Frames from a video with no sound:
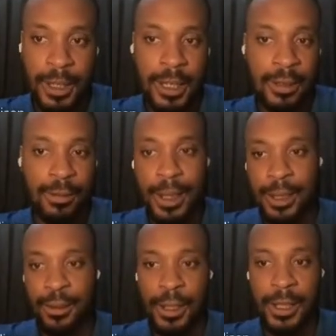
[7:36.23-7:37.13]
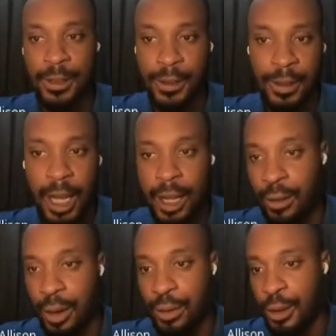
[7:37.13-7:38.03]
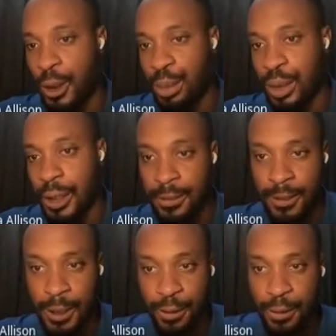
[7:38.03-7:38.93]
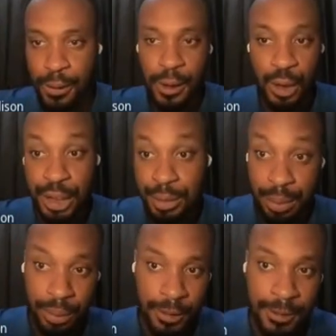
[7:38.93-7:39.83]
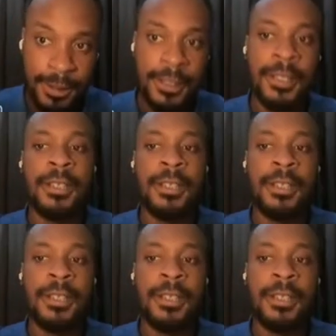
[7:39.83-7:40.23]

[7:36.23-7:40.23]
And the way you connect the hard drive to your computer is connected to a USB port,